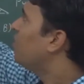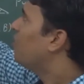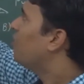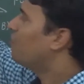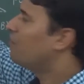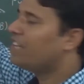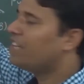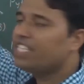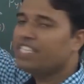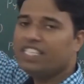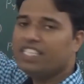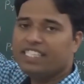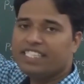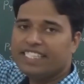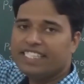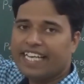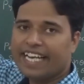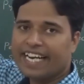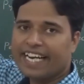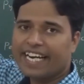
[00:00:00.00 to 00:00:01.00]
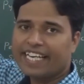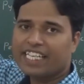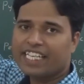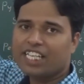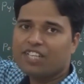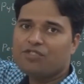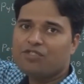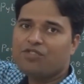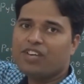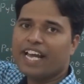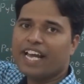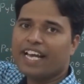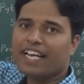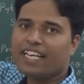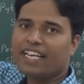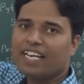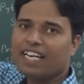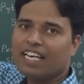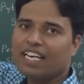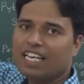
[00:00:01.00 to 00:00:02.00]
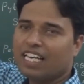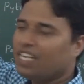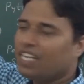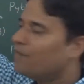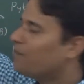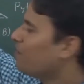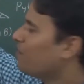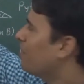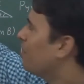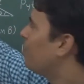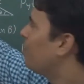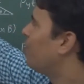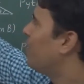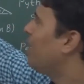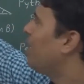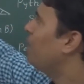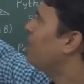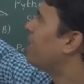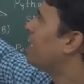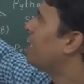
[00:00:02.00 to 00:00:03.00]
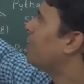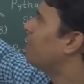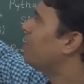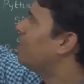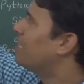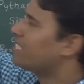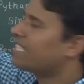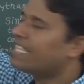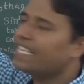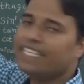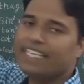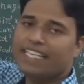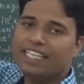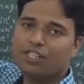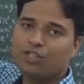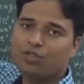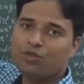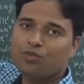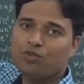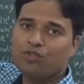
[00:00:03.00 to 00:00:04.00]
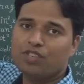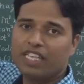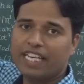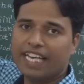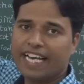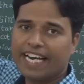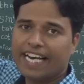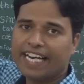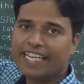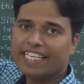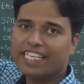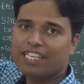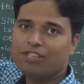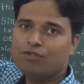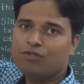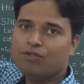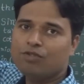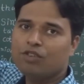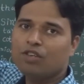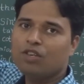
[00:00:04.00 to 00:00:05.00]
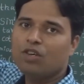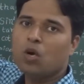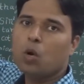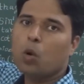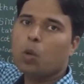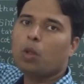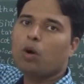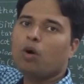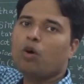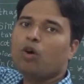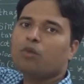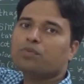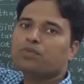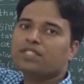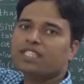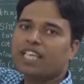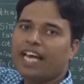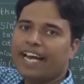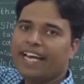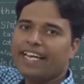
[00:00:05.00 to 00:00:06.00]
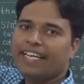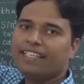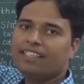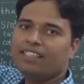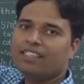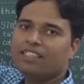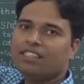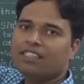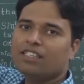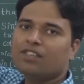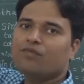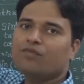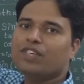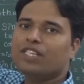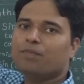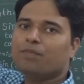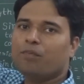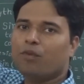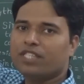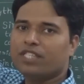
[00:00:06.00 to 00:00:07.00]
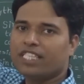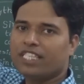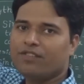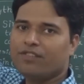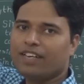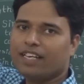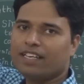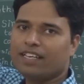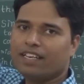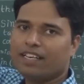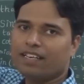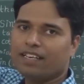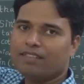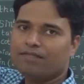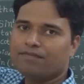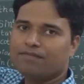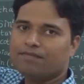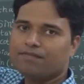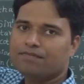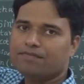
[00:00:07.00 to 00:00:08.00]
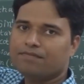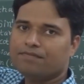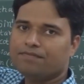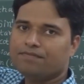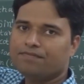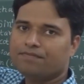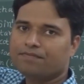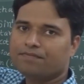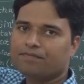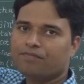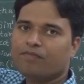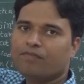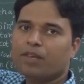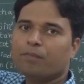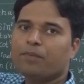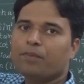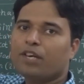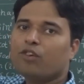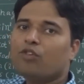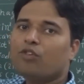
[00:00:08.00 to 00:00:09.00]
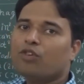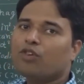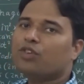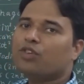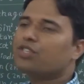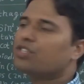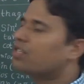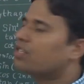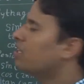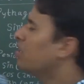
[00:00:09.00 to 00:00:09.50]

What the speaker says: with negative angle will be converted into negative of sine with positive angle, because